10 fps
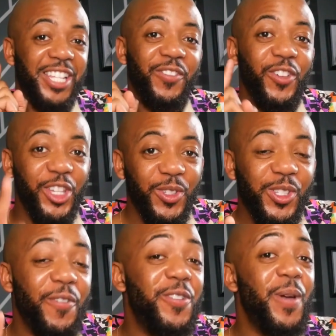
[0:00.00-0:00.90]
is for you.
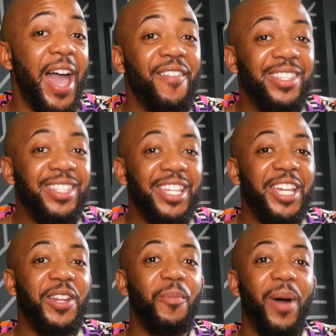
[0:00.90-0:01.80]
So if you haven't
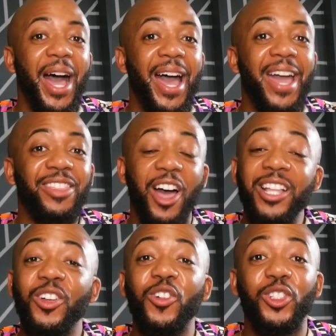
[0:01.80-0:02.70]
seen my
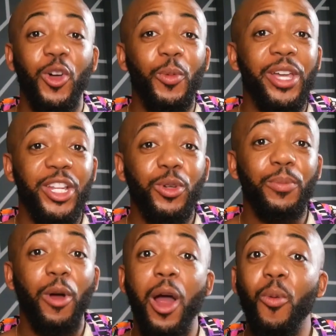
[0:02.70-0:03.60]
thoughts on global
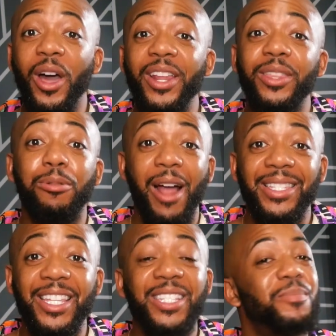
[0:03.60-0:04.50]
entry part 1 in the
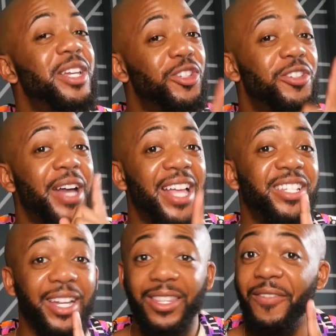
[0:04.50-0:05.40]
process, make sure you
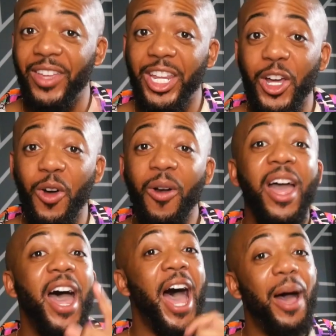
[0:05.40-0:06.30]
guys check out the video.
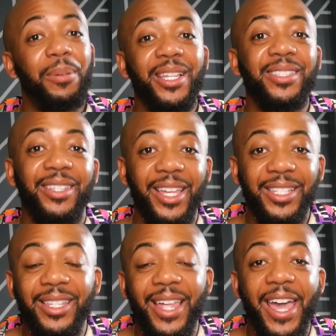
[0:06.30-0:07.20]
I'll place the link
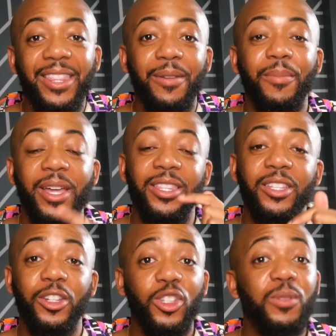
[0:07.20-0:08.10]
to that in
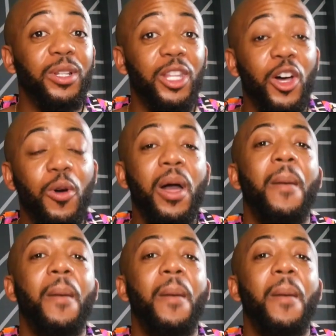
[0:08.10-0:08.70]
the notes below.